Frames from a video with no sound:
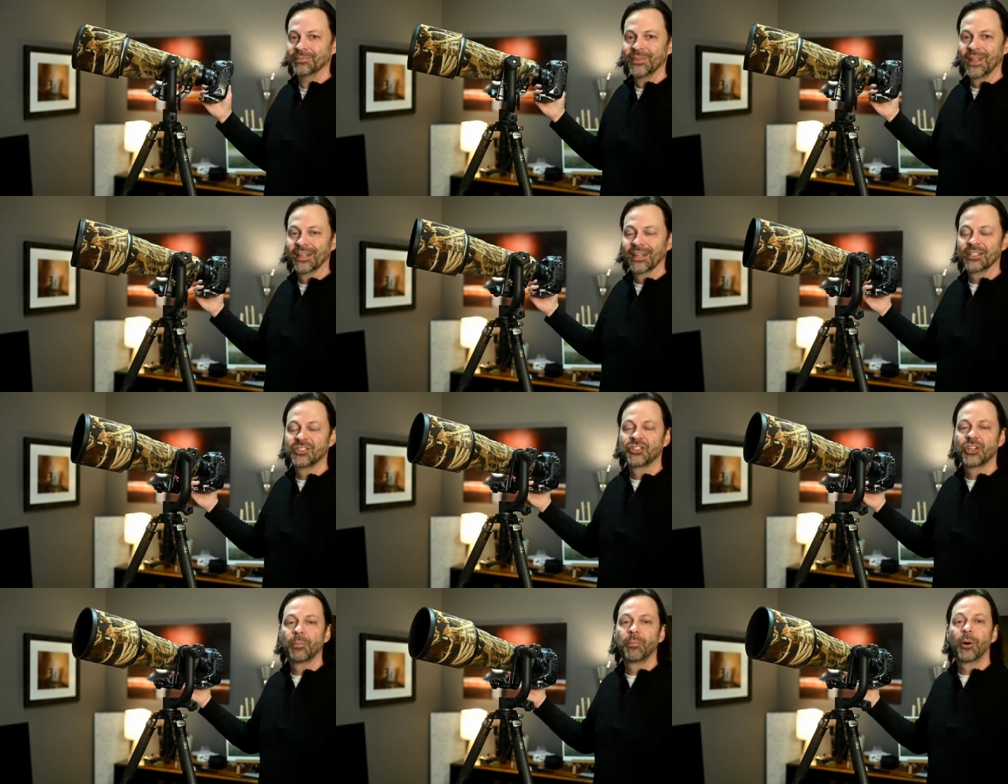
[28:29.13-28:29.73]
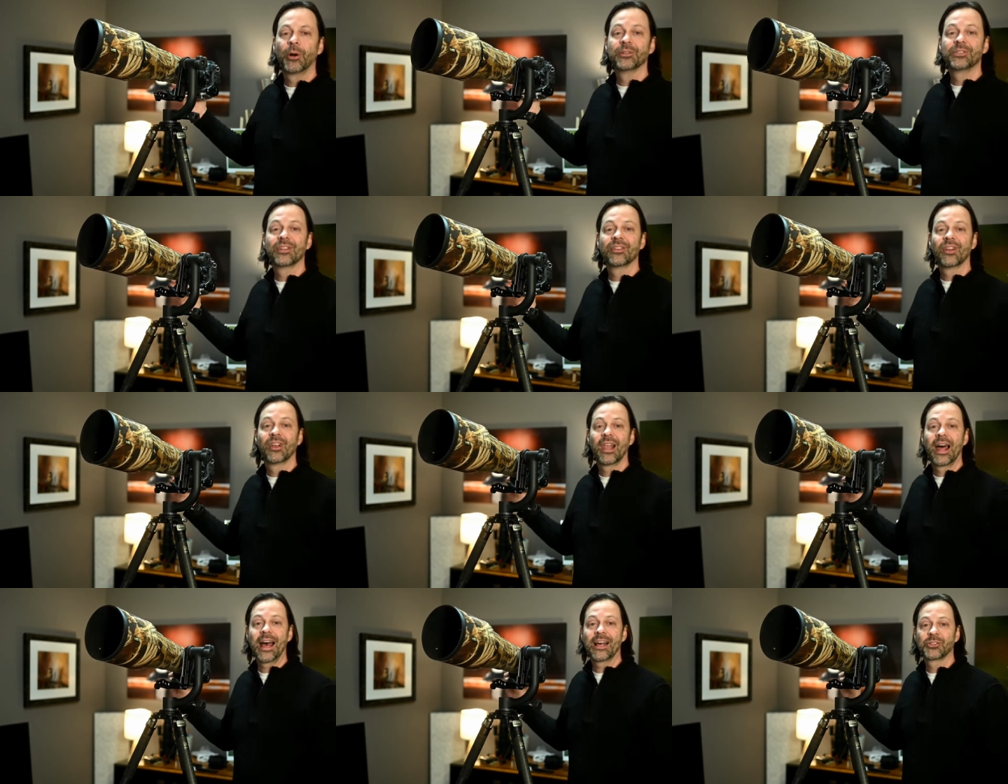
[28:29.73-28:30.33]
And let's jump on to the
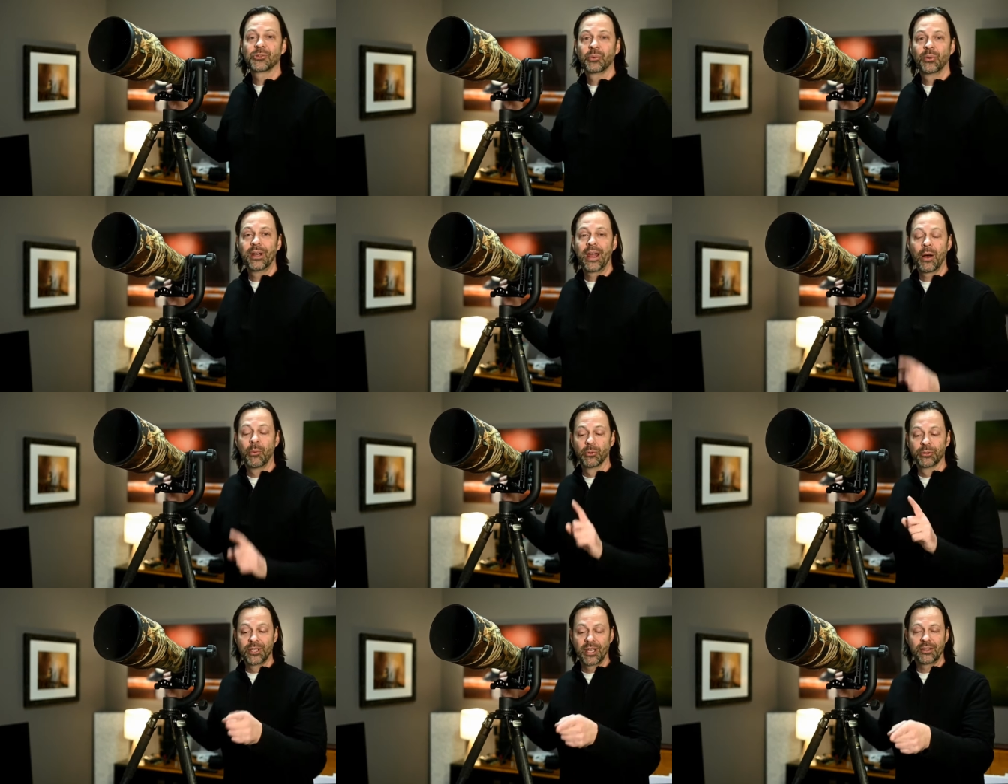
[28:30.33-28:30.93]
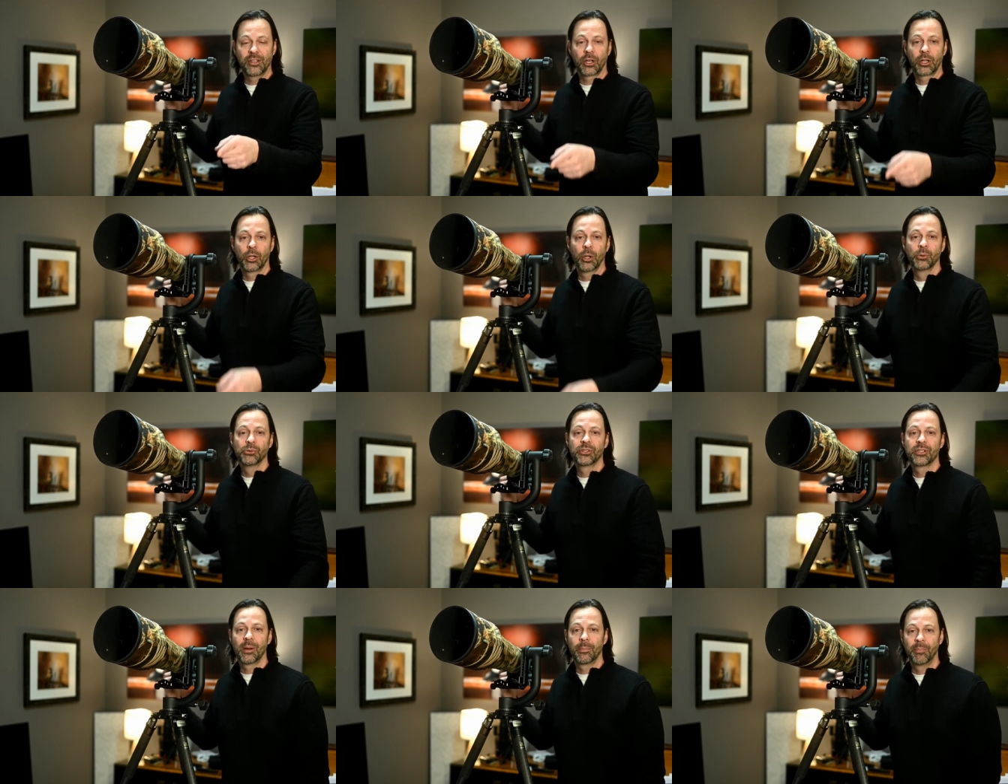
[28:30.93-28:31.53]
last one. Now we'll take the
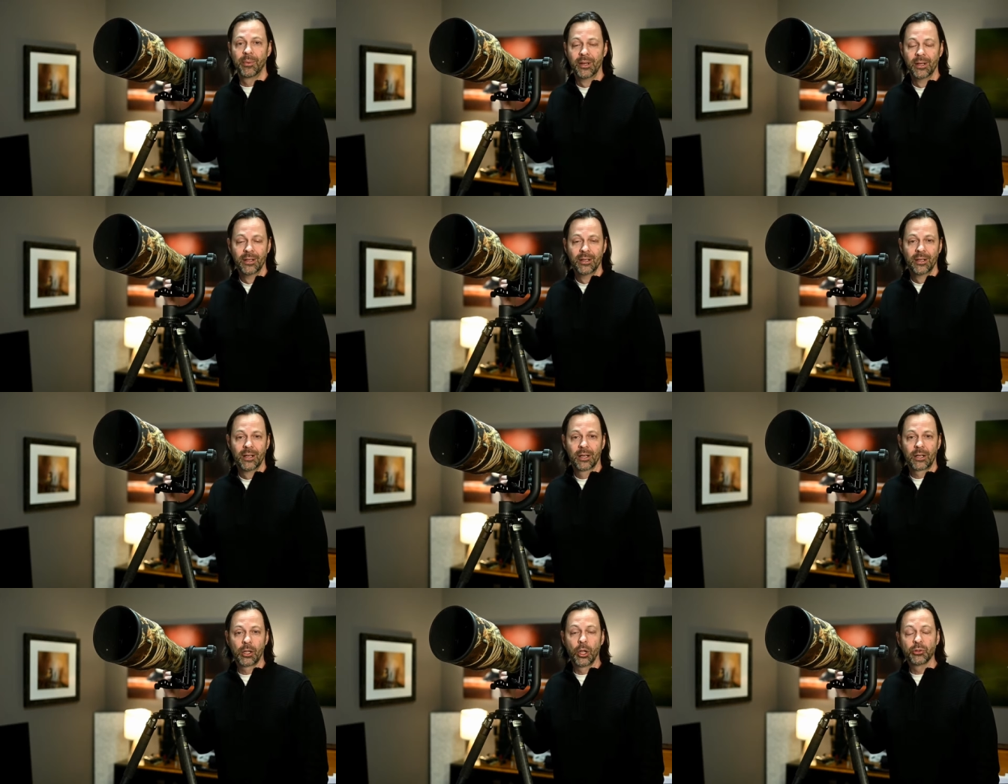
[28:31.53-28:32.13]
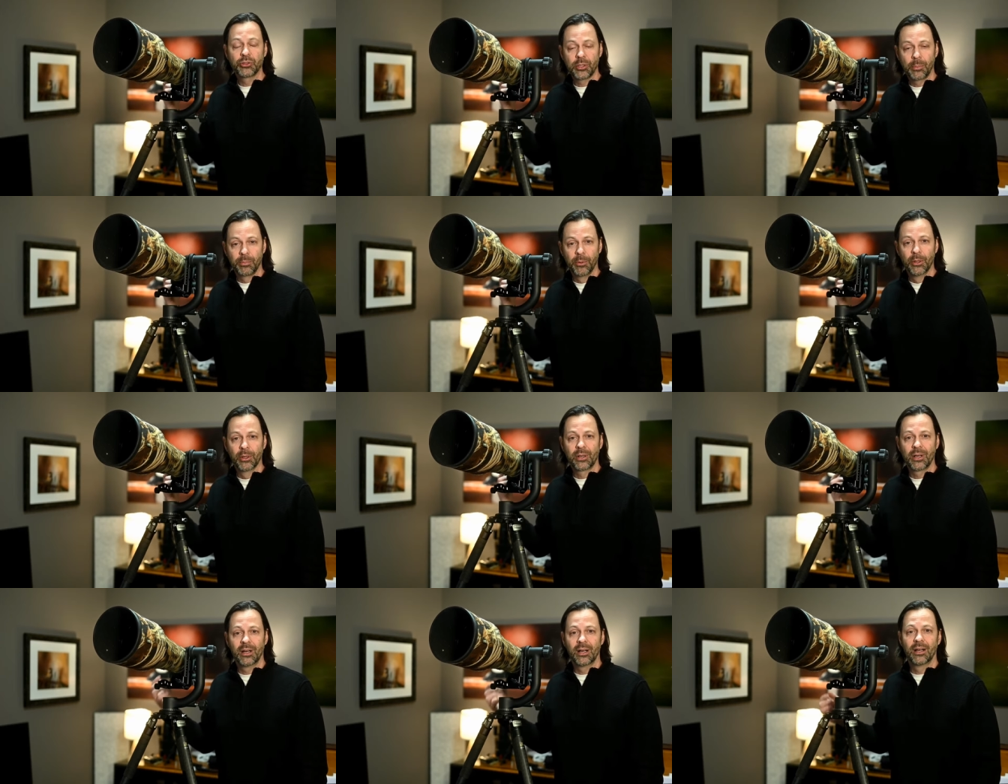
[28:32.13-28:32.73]
close-up close-up
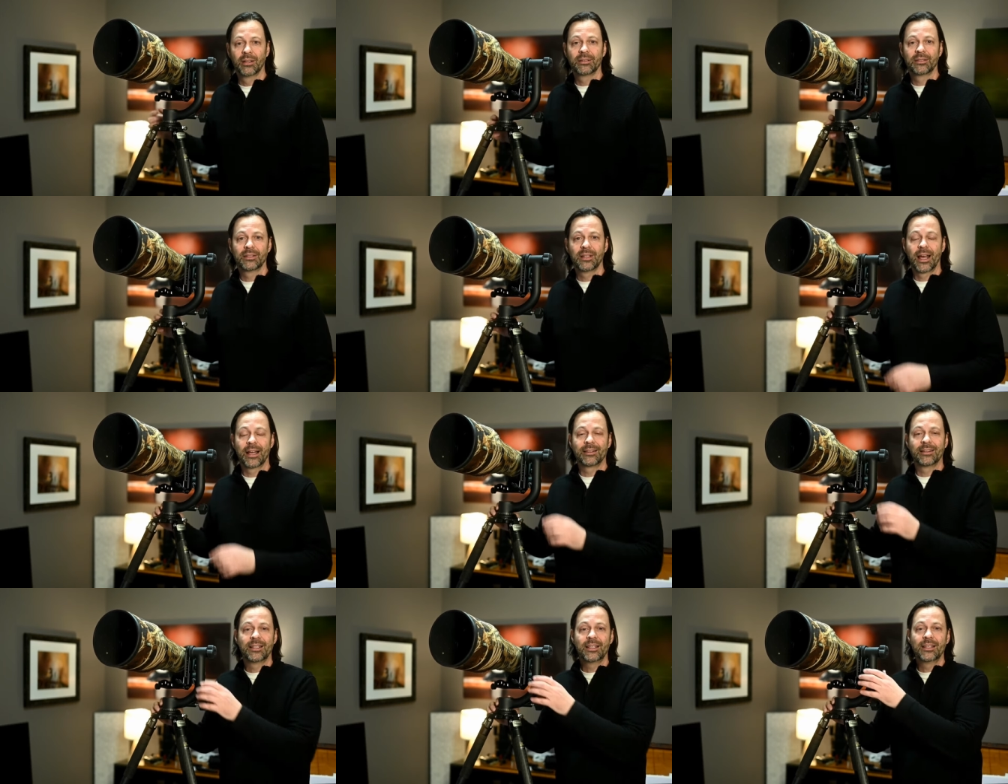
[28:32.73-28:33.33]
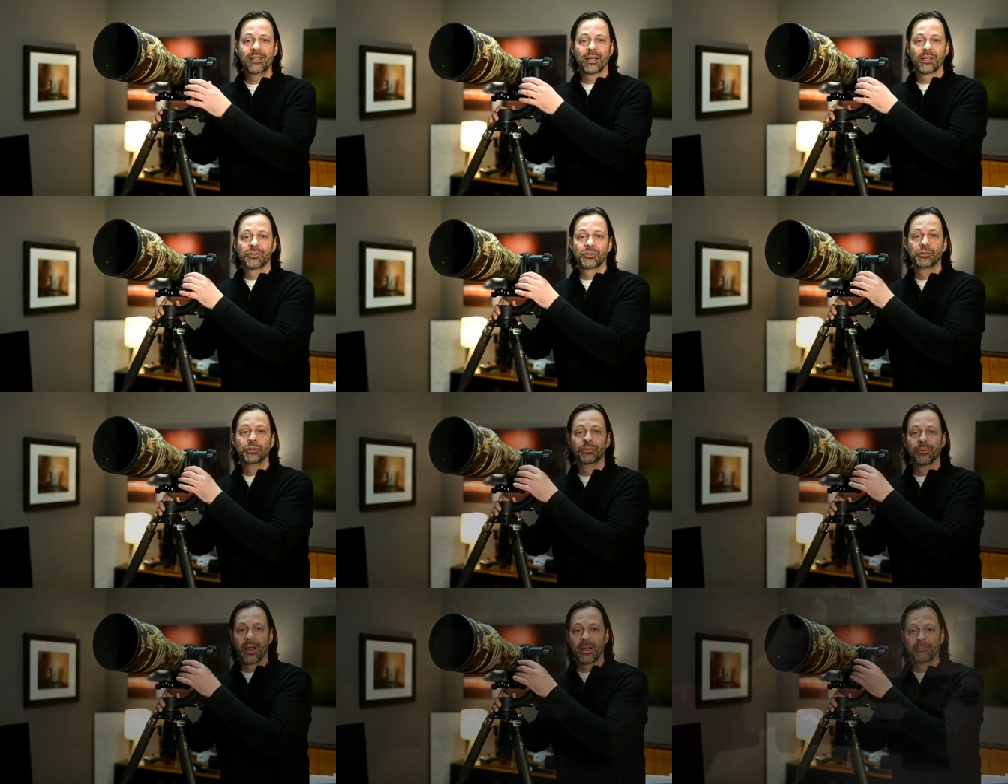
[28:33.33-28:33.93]
look uh, at the uh,
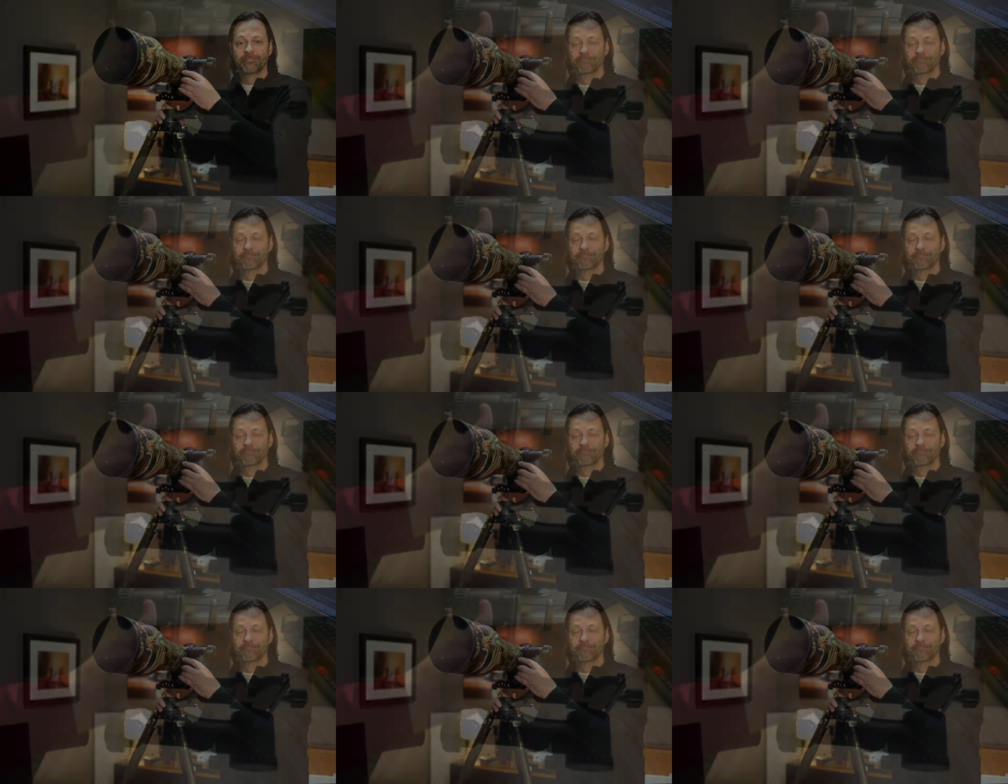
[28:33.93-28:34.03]
Sirui.